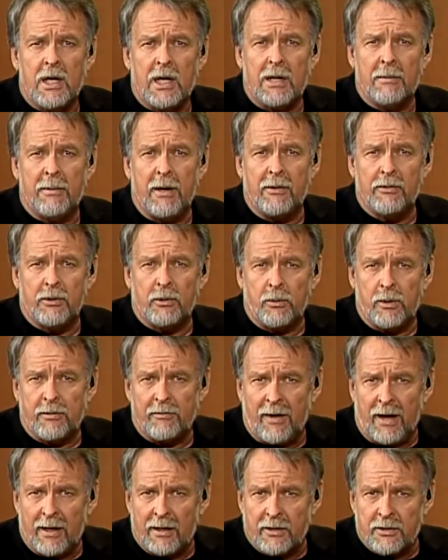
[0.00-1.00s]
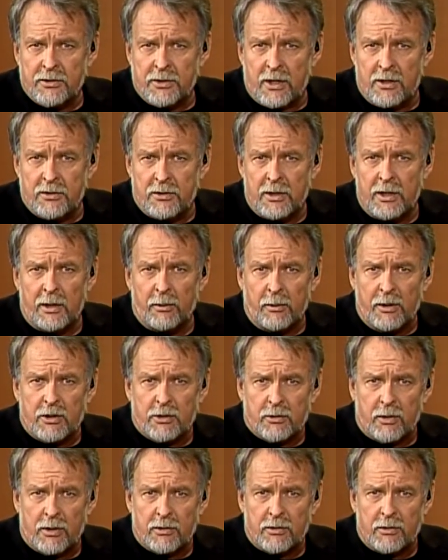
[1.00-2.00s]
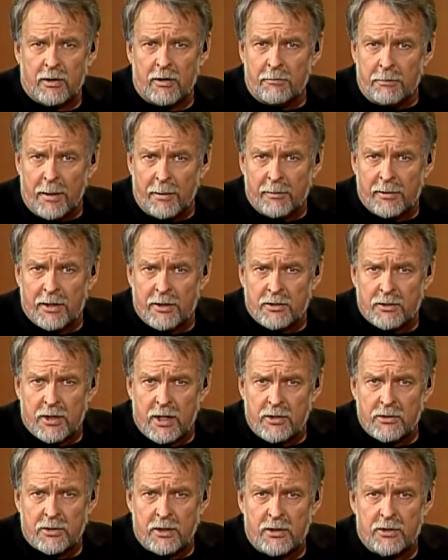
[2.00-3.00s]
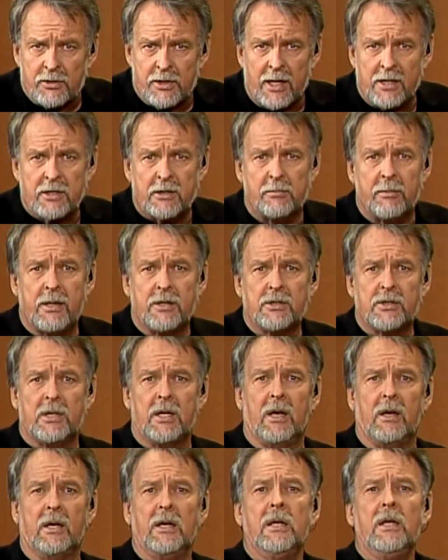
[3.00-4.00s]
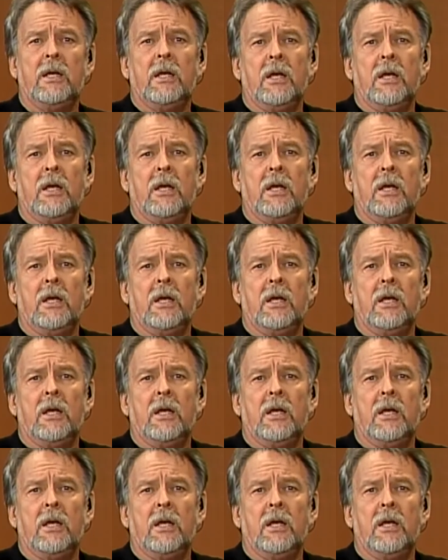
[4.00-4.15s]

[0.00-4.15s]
about the revitalization and restructuring of public education in Jackson, Madison County.